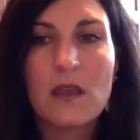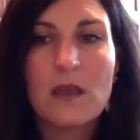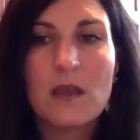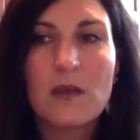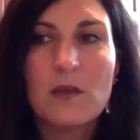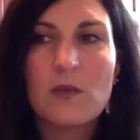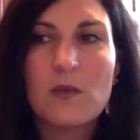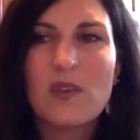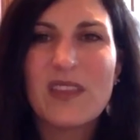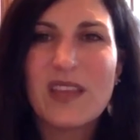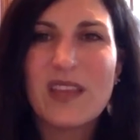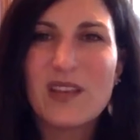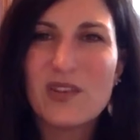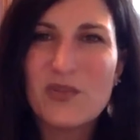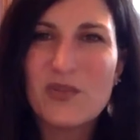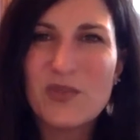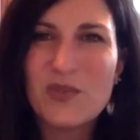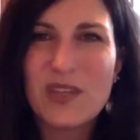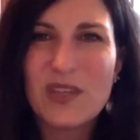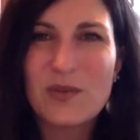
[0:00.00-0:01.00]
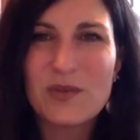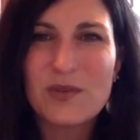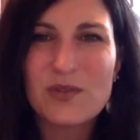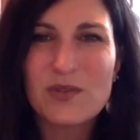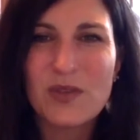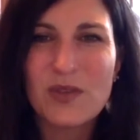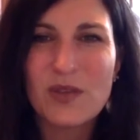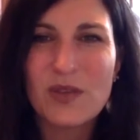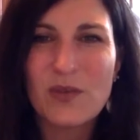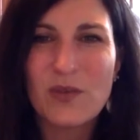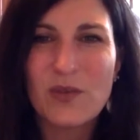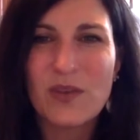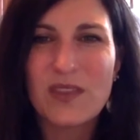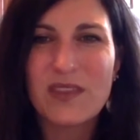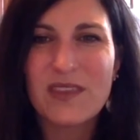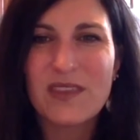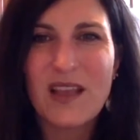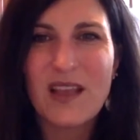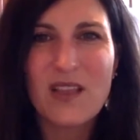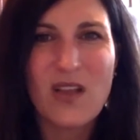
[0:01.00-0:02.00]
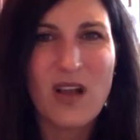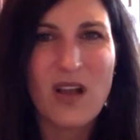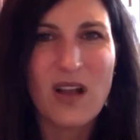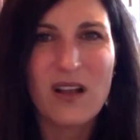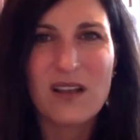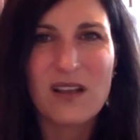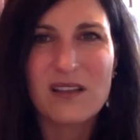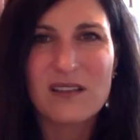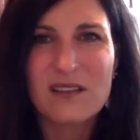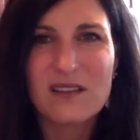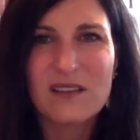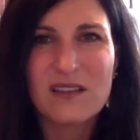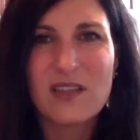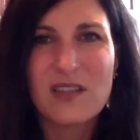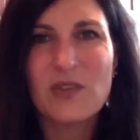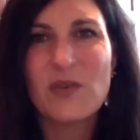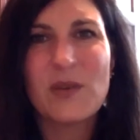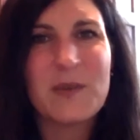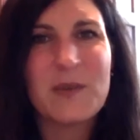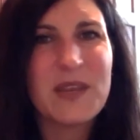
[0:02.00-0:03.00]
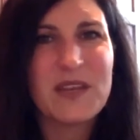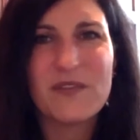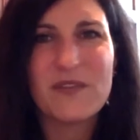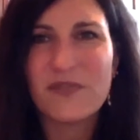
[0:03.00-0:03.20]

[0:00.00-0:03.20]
Well, they knew what they were doing with Kellogg, you know what I mean?